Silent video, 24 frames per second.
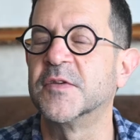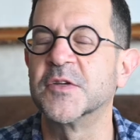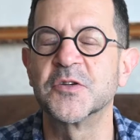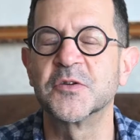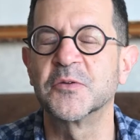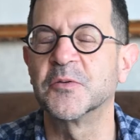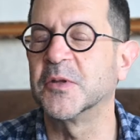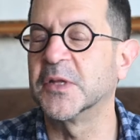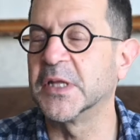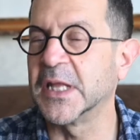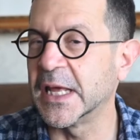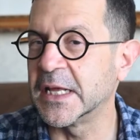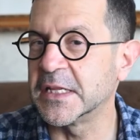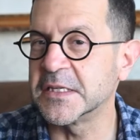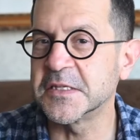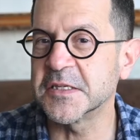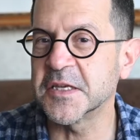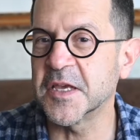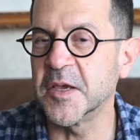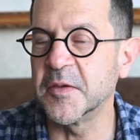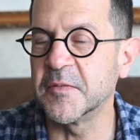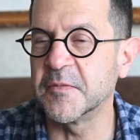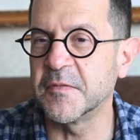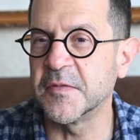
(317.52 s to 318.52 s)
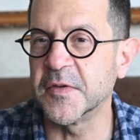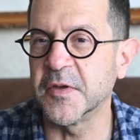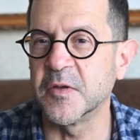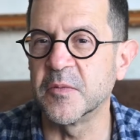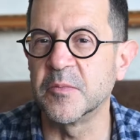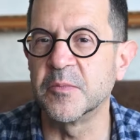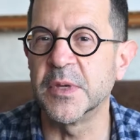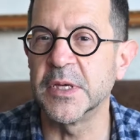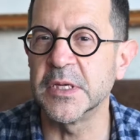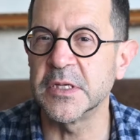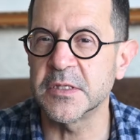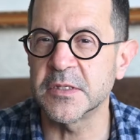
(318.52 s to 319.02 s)
visual landscape
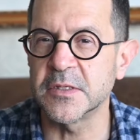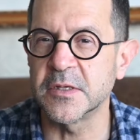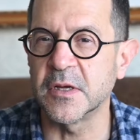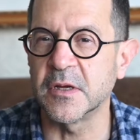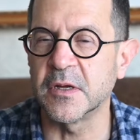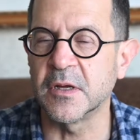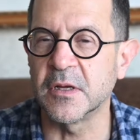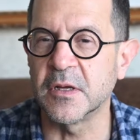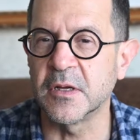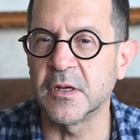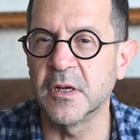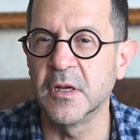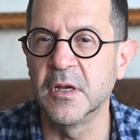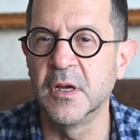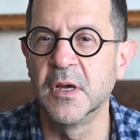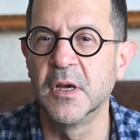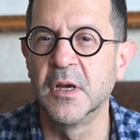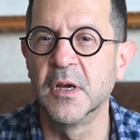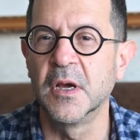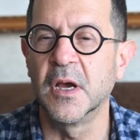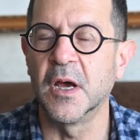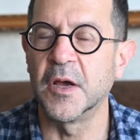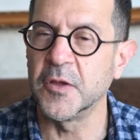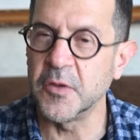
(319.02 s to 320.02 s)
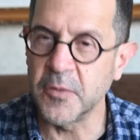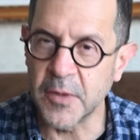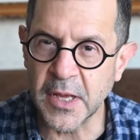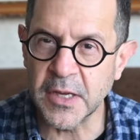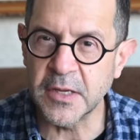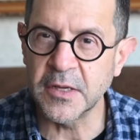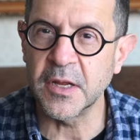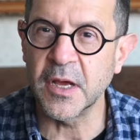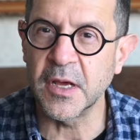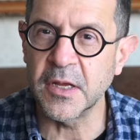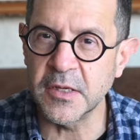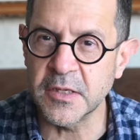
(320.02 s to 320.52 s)
film based on a Yuan
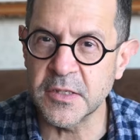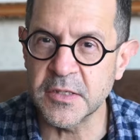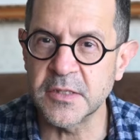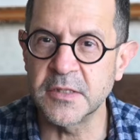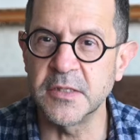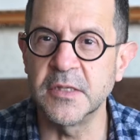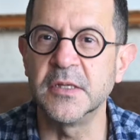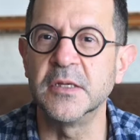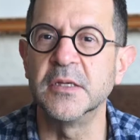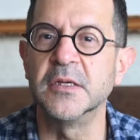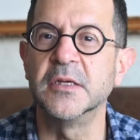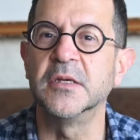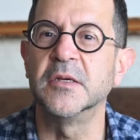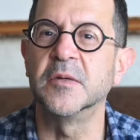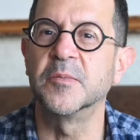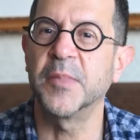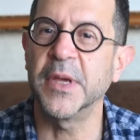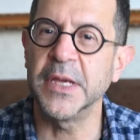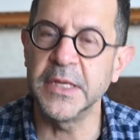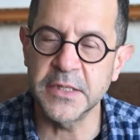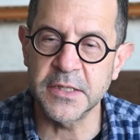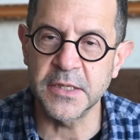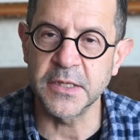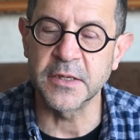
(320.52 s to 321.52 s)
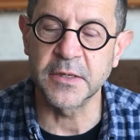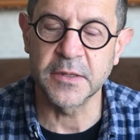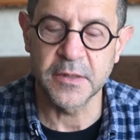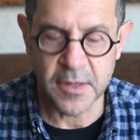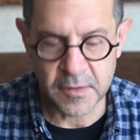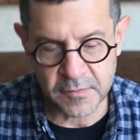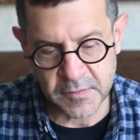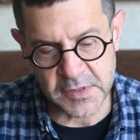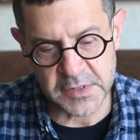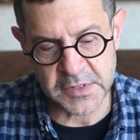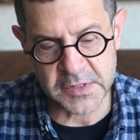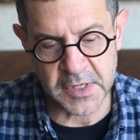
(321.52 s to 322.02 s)
dynasty painting
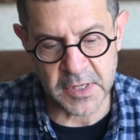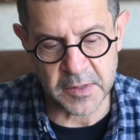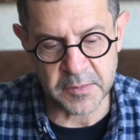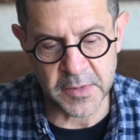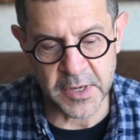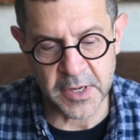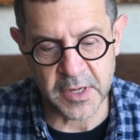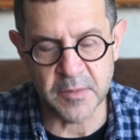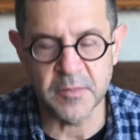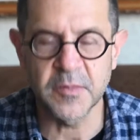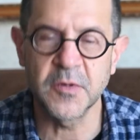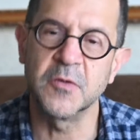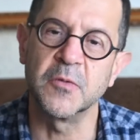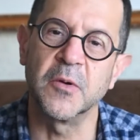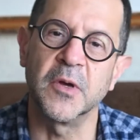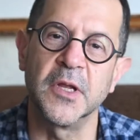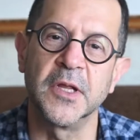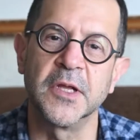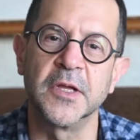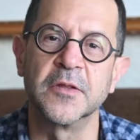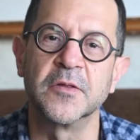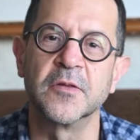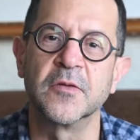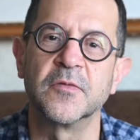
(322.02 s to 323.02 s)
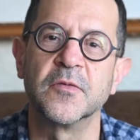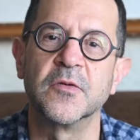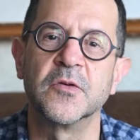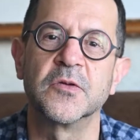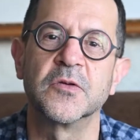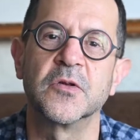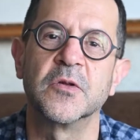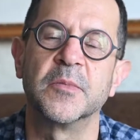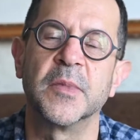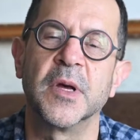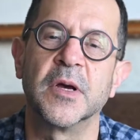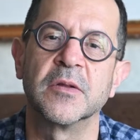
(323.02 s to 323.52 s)
of the same name, dwelling in the
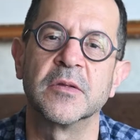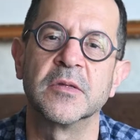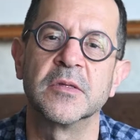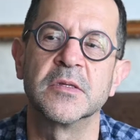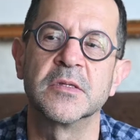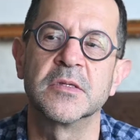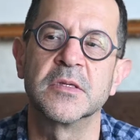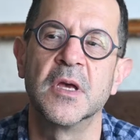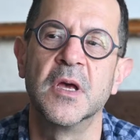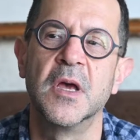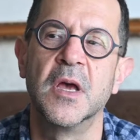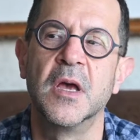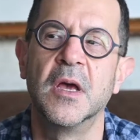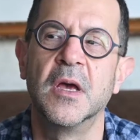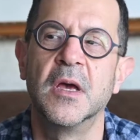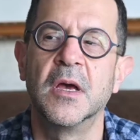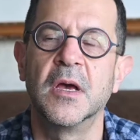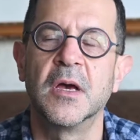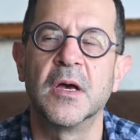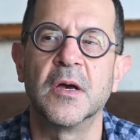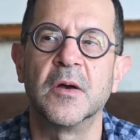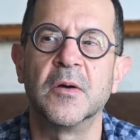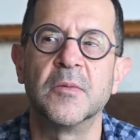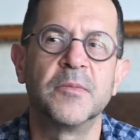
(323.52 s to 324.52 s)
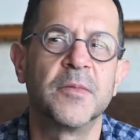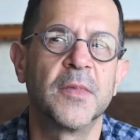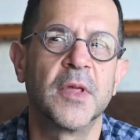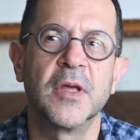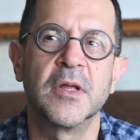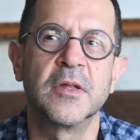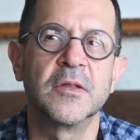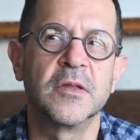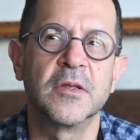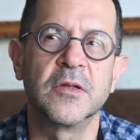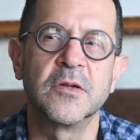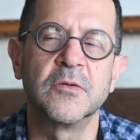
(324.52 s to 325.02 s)
Fuchun Mountains.
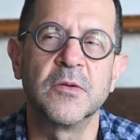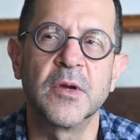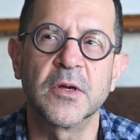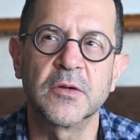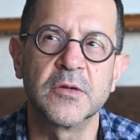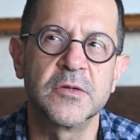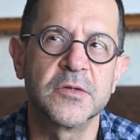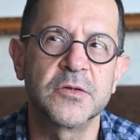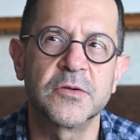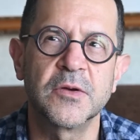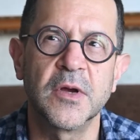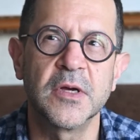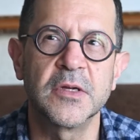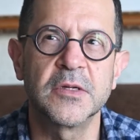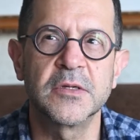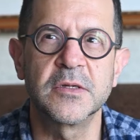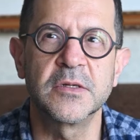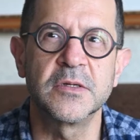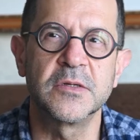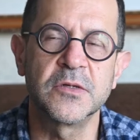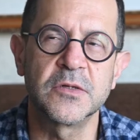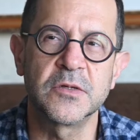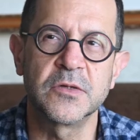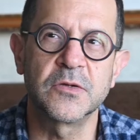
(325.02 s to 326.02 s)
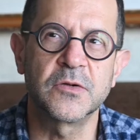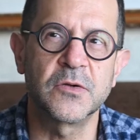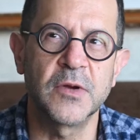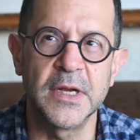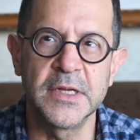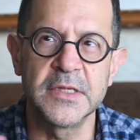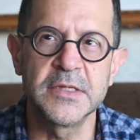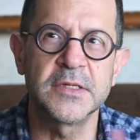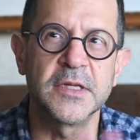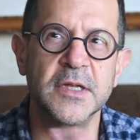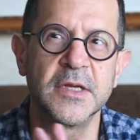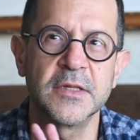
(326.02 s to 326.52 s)
And the directors tried to
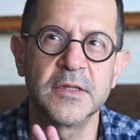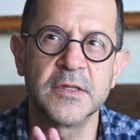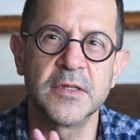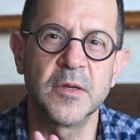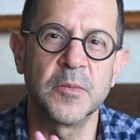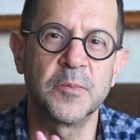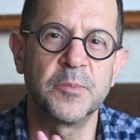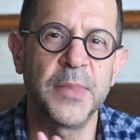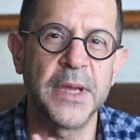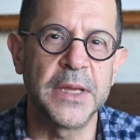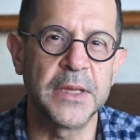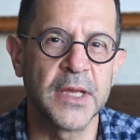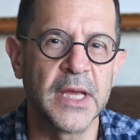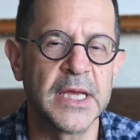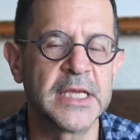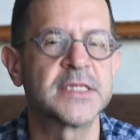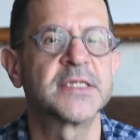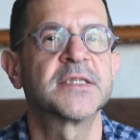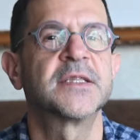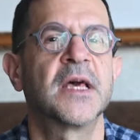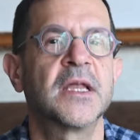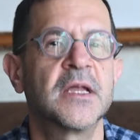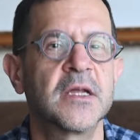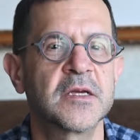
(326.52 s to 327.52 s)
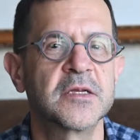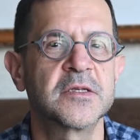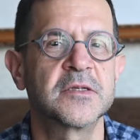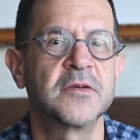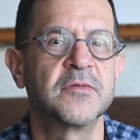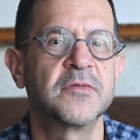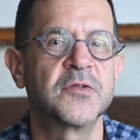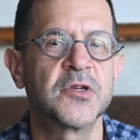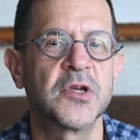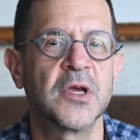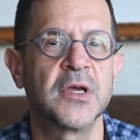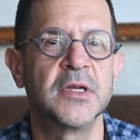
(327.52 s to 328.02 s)
translate the aesthetics
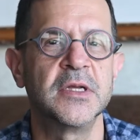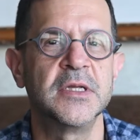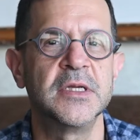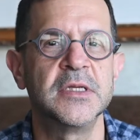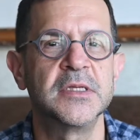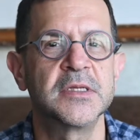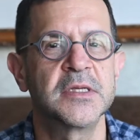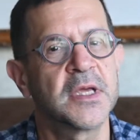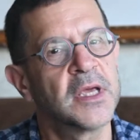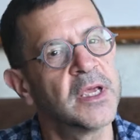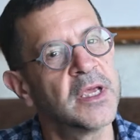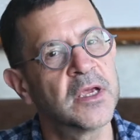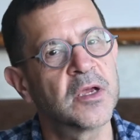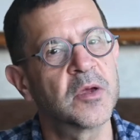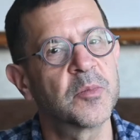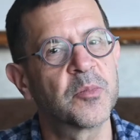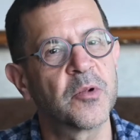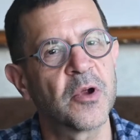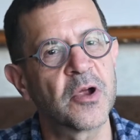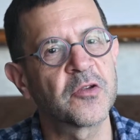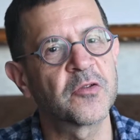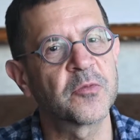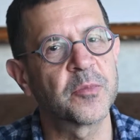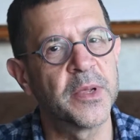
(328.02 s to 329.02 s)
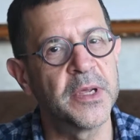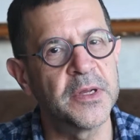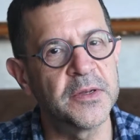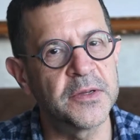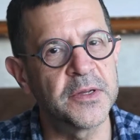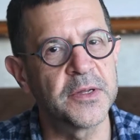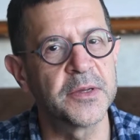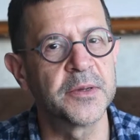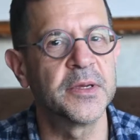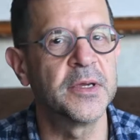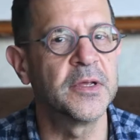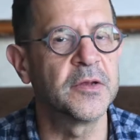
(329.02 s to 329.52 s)
of Chinese ink brush
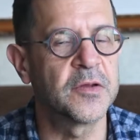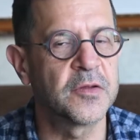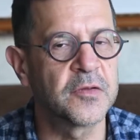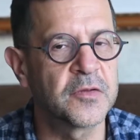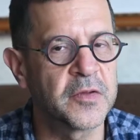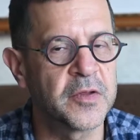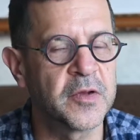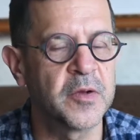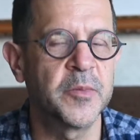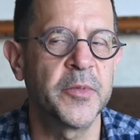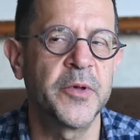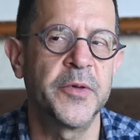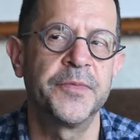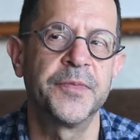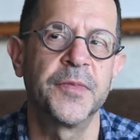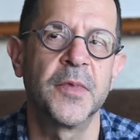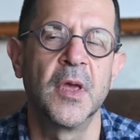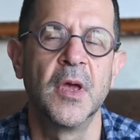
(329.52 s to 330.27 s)
painting into cinema.